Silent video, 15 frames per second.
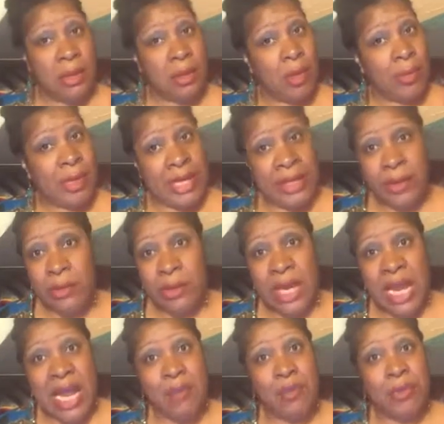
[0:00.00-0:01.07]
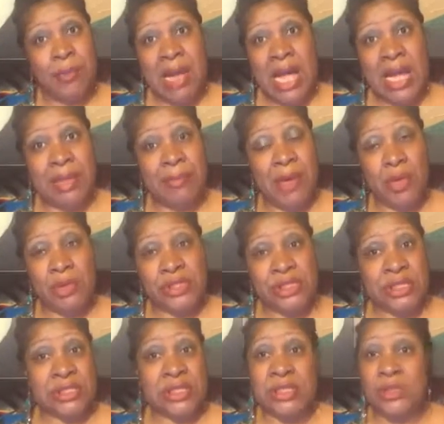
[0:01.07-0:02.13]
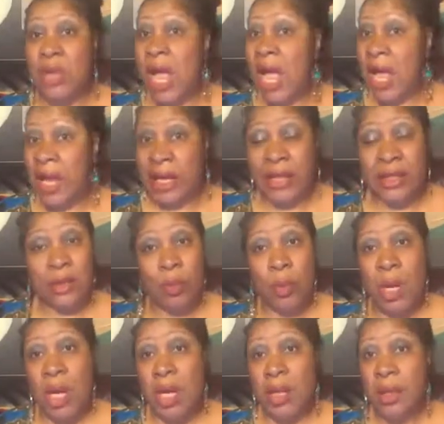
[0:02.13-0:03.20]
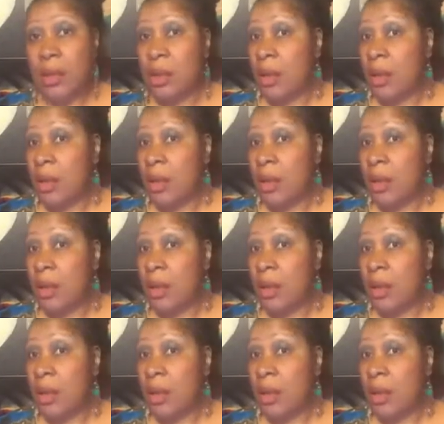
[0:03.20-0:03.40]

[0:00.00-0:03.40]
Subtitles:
Don't play no game with my emotions. Because I ain't the one.